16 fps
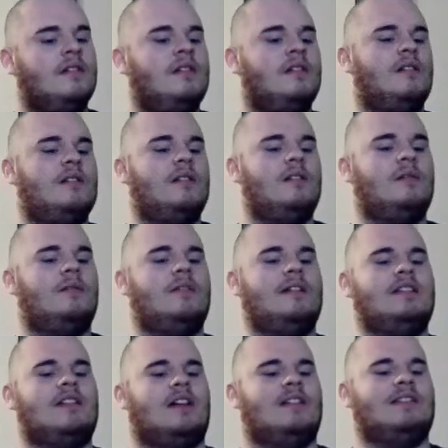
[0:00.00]
Which
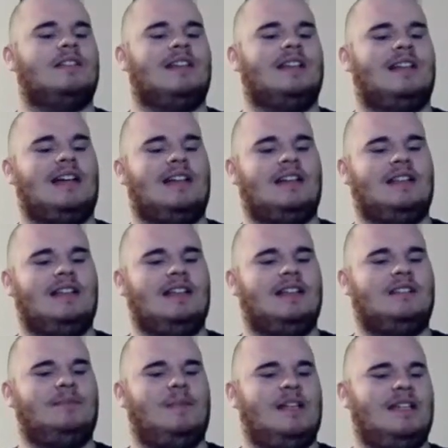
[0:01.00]
honestly kind of leads
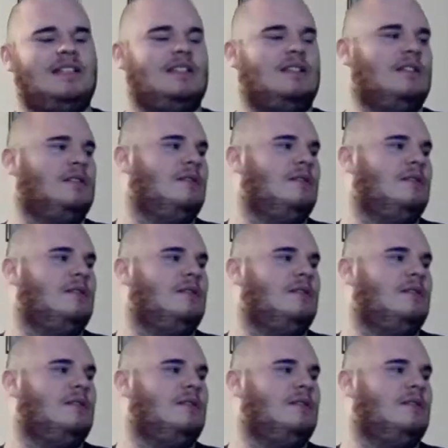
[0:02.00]
me to